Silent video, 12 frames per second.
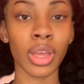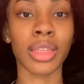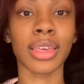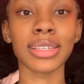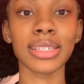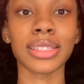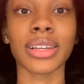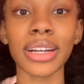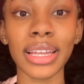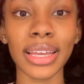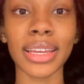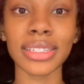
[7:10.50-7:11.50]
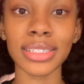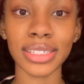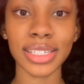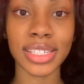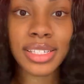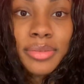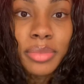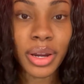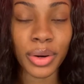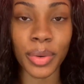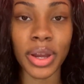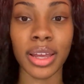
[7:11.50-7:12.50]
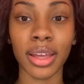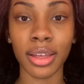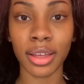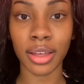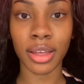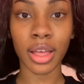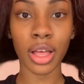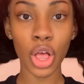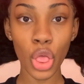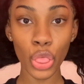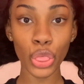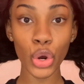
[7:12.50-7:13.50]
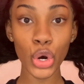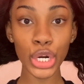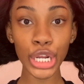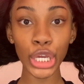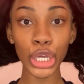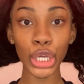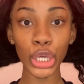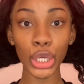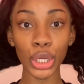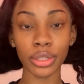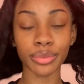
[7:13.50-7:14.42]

This is 30 inches, by the way. 30.